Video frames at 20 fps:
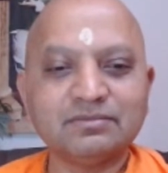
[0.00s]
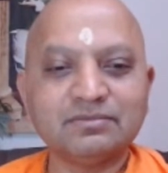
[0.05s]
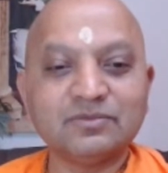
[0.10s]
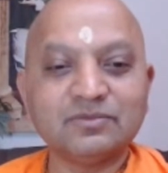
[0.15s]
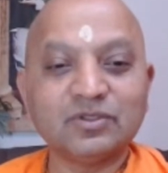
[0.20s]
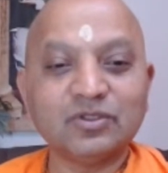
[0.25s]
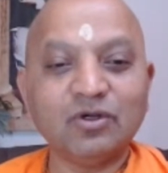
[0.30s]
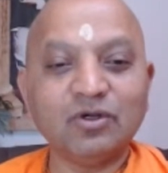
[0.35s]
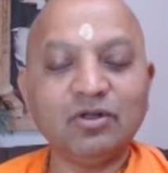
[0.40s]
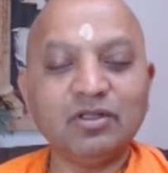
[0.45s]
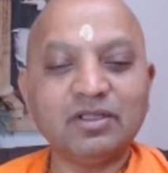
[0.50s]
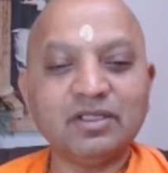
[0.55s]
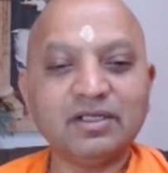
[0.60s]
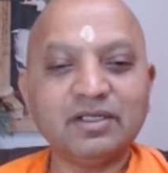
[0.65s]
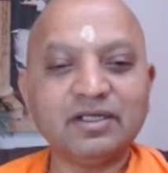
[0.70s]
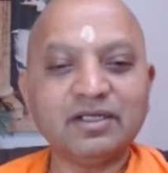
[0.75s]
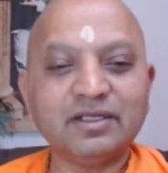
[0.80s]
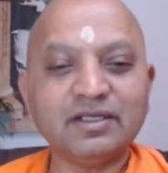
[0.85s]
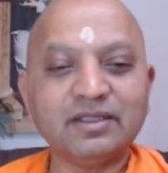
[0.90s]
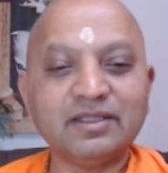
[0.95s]
All the
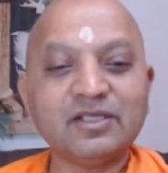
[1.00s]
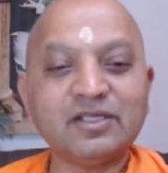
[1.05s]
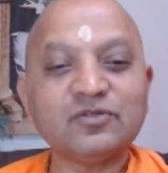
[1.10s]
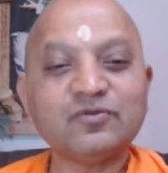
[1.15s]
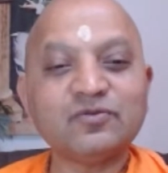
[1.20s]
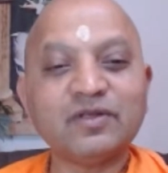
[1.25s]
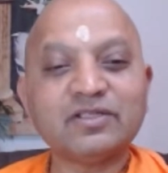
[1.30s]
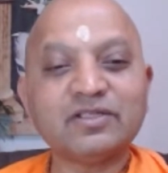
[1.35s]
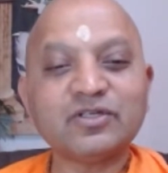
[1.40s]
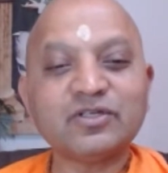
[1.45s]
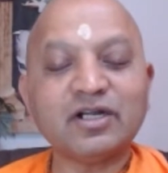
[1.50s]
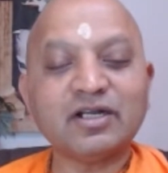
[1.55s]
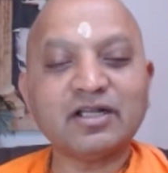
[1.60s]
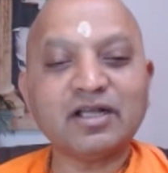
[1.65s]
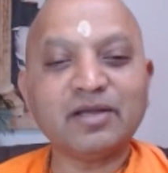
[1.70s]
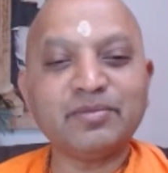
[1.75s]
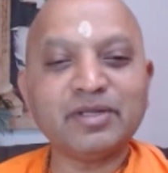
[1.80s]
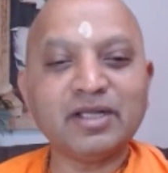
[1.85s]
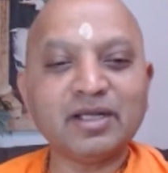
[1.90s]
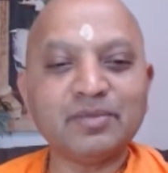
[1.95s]
dirty things will start
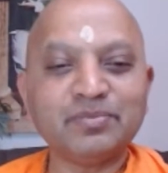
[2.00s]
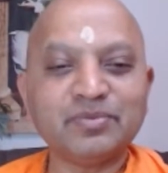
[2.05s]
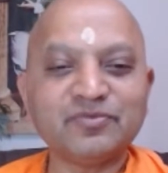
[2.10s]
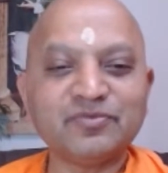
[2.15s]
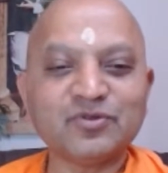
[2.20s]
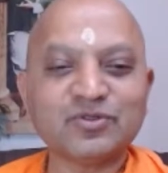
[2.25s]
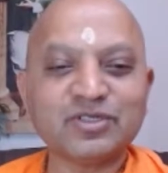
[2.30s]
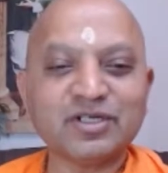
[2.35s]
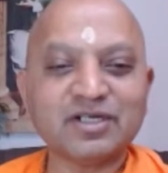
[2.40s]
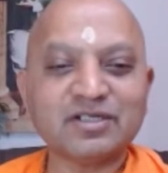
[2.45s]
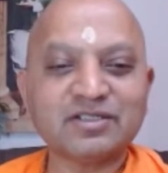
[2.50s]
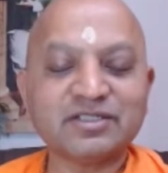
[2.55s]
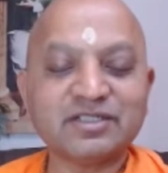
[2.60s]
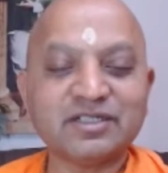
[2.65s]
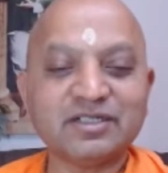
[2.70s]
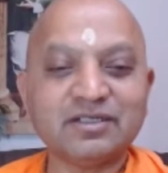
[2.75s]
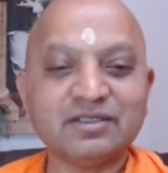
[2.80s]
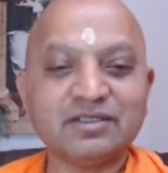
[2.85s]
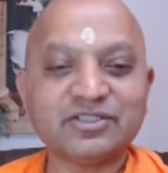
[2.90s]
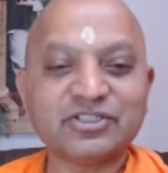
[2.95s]
coming up if you start
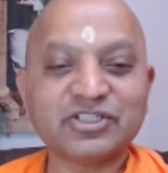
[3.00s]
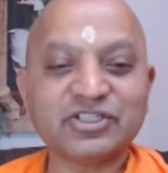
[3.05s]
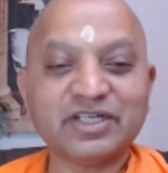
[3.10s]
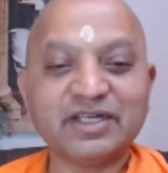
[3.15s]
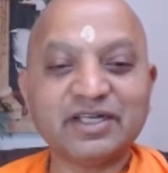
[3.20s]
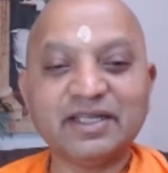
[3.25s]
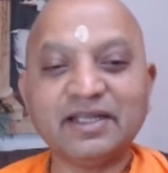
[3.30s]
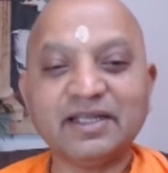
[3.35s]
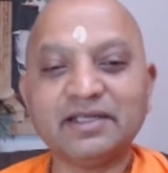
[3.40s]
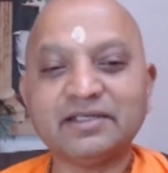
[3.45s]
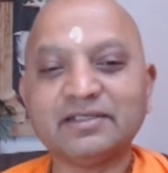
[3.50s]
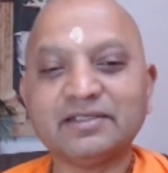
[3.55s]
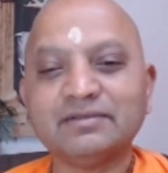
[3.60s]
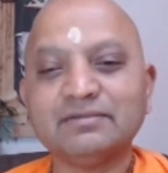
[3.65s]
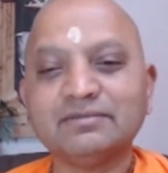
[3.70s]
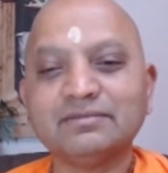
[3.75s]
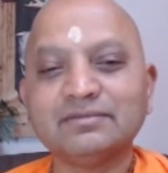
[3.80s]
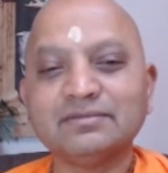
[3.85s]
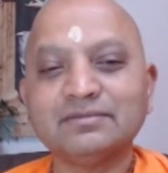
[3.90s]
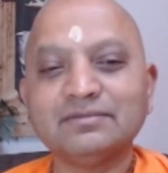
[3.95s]
stirring it.
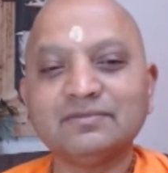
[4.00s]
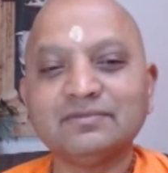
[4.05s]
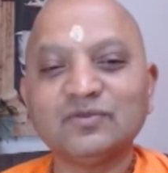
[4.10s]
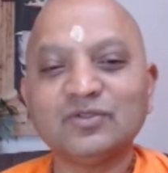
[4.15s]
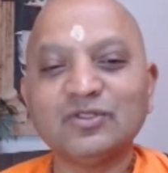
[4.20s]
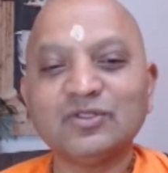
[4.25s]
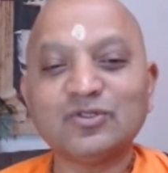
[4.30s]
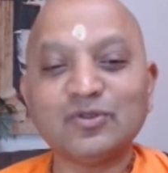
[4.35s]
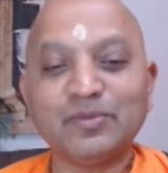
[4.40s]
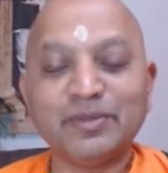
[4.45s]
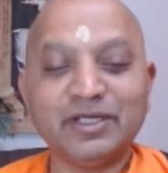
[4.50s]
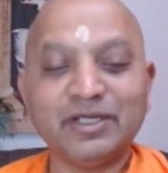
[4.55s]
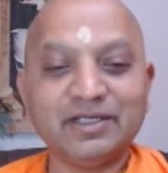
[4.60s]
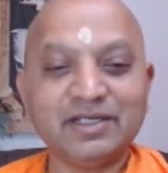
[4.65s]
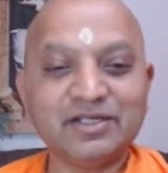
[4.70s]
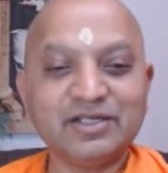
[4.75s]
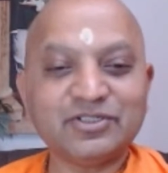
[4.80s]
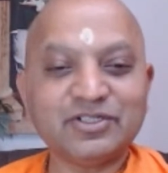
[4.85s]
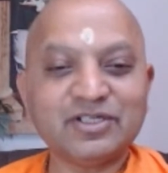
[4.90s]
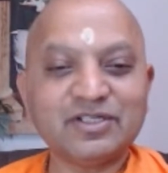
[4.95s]
So
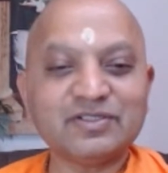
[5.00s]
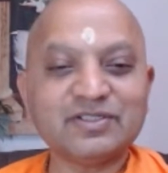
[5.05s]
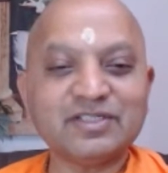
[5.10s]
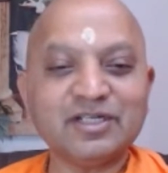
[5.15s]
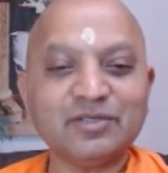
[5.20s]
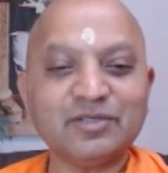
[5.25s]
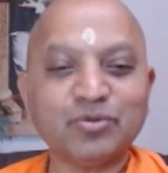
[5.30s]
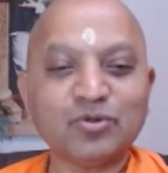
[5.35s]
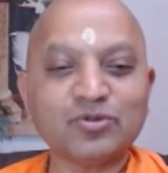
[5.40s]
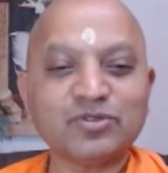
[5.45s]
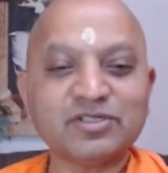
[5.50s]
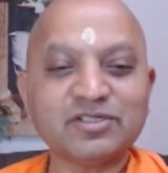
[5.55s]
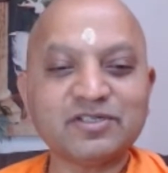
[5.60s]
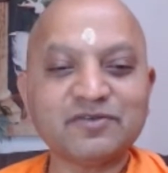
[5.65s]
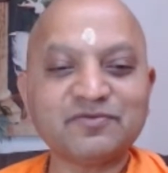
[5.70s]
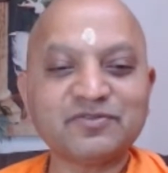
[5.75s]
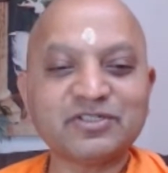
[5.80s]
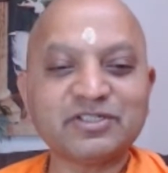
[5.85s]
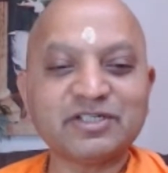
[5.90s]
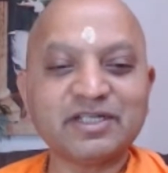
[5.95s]
meditation is that process of
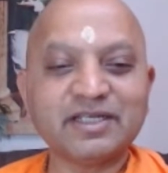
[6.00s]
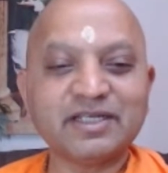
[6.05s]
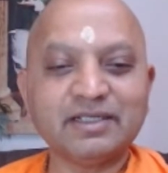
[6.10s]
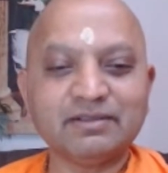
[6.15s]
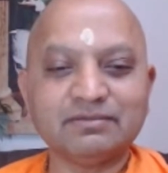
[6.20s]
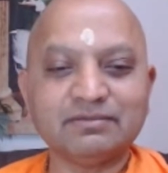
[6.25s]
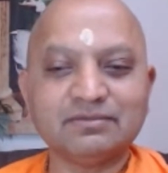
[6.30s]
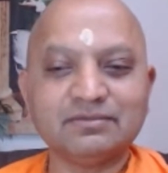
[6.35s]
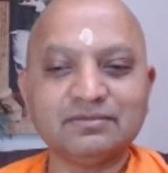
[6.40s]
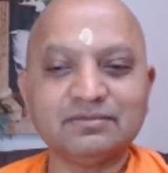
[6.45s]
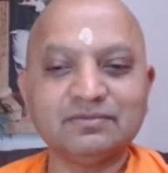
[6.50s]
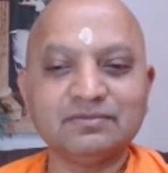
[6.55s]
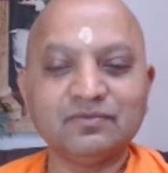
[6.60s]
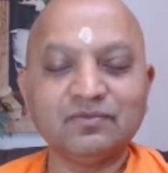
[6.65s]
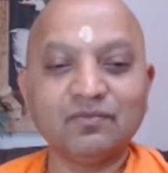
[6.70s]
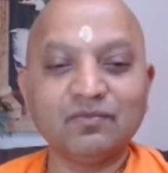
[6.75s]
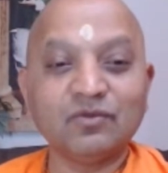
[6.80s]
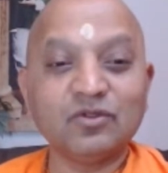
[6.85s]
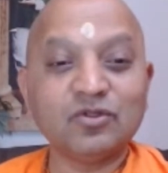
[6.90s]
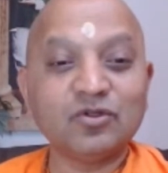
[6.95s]
stirring.
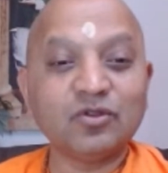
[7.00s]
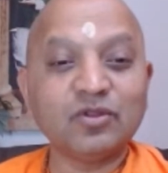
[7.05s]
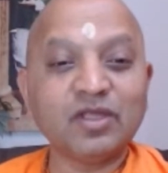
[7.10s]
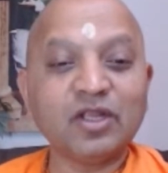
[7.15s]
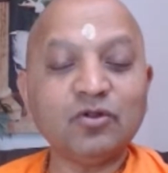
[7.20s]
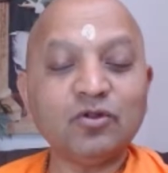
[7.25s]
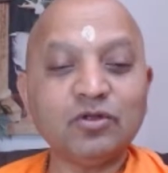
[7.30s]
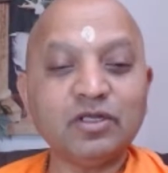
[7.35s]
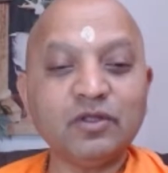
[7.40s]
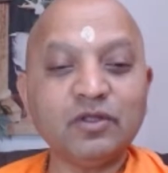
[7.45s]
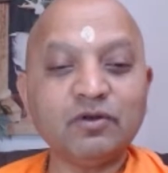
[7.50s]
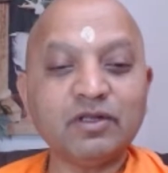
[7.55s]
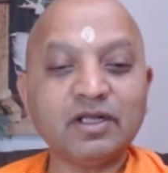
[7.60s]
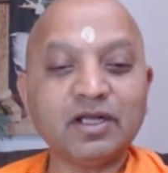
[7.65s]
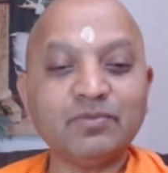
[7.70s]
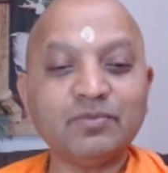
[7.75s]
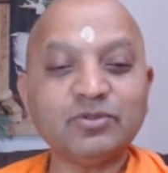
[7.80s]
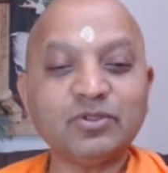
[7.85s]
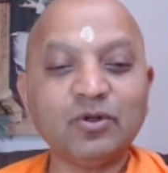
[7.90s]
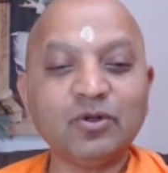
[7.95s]
So then only you'll
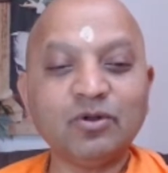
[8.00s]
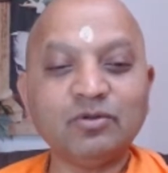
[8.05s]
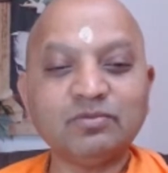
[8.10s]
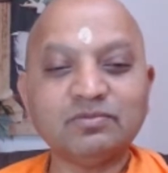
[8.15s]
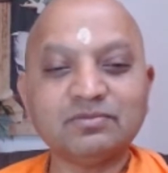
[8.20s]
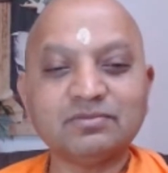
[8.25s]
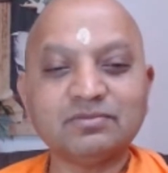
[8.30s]
come to know,